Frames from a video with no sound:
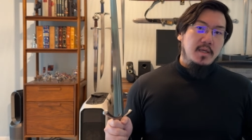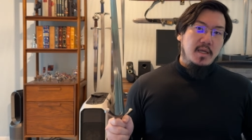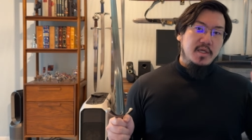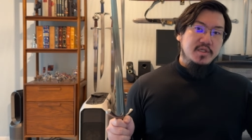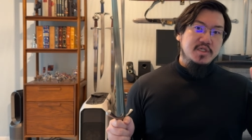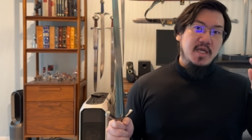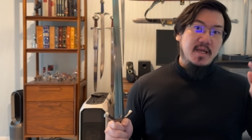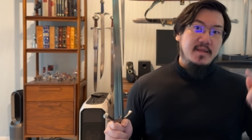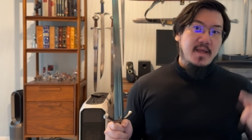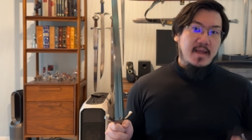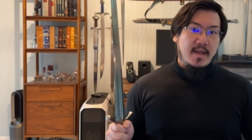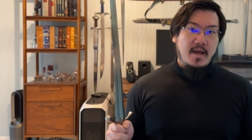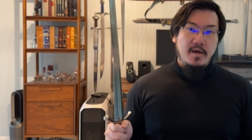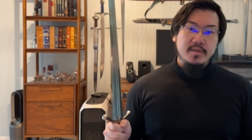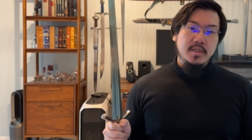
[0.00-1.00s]
And check
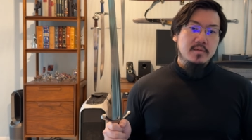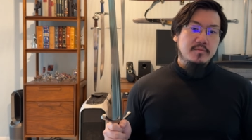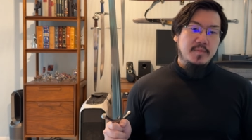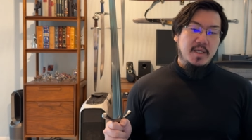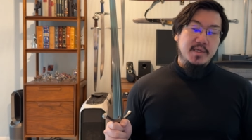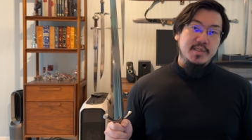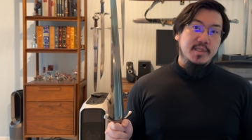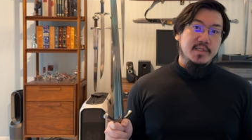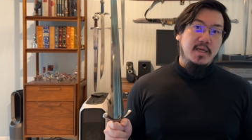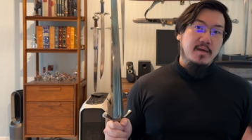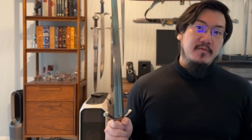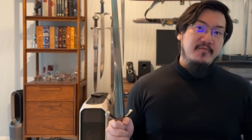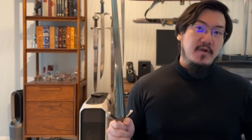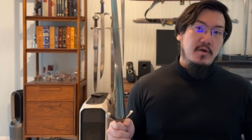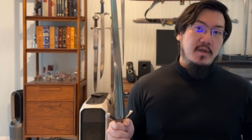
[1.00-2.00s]
that out because it's a
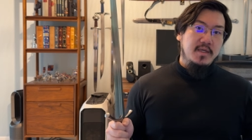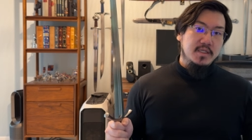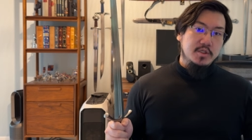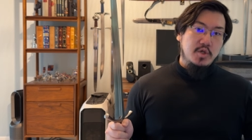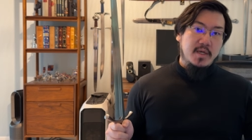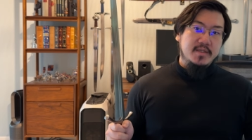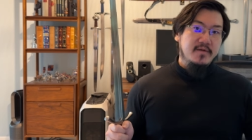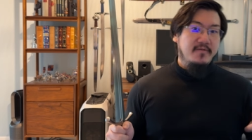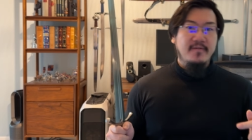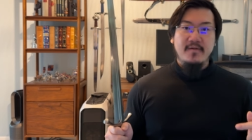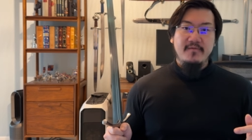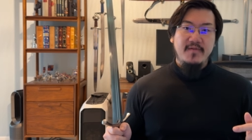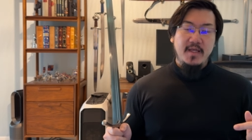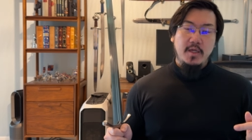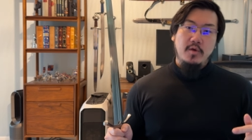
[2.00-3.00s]
very instructive
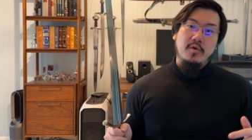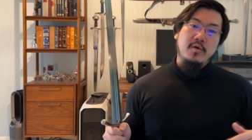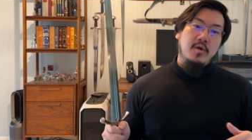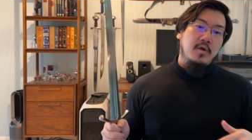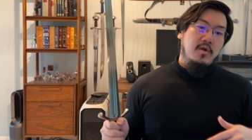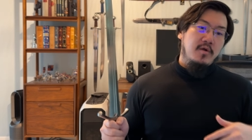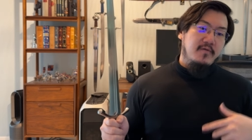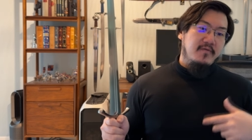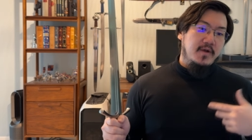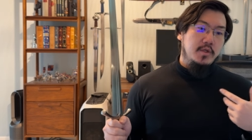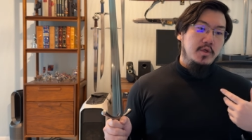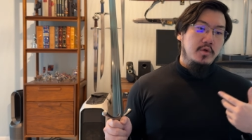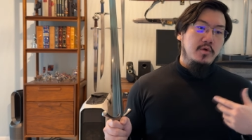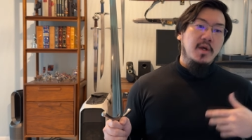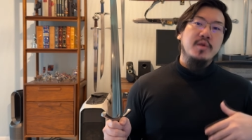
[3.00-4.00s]
video for you
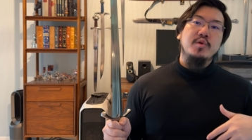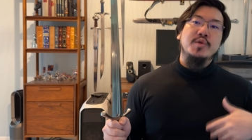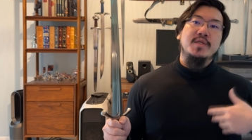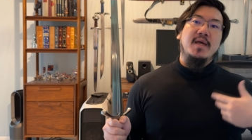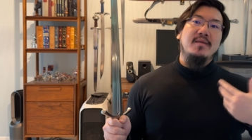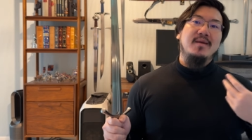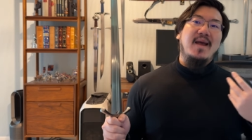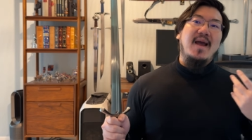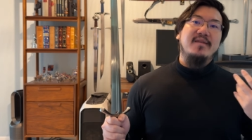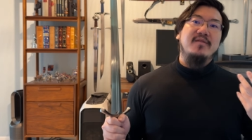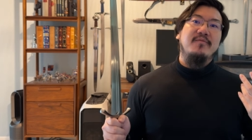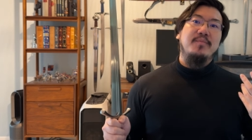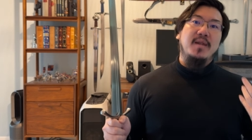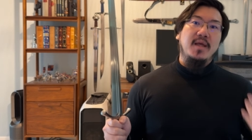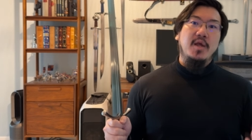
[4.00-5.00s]
to understand the
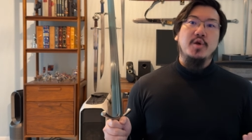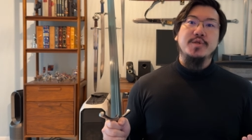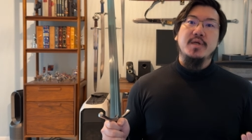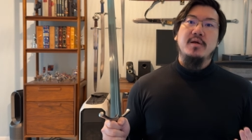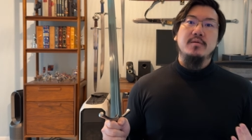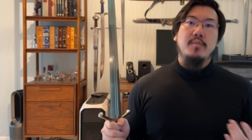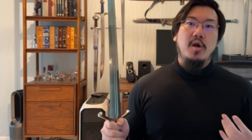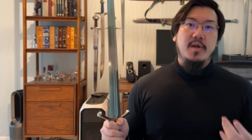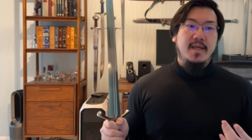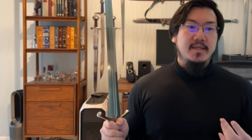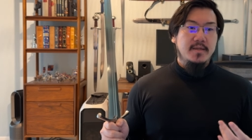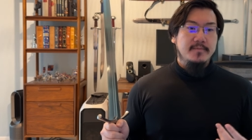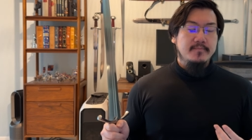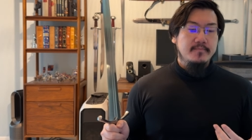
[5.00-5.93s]
active players on the market.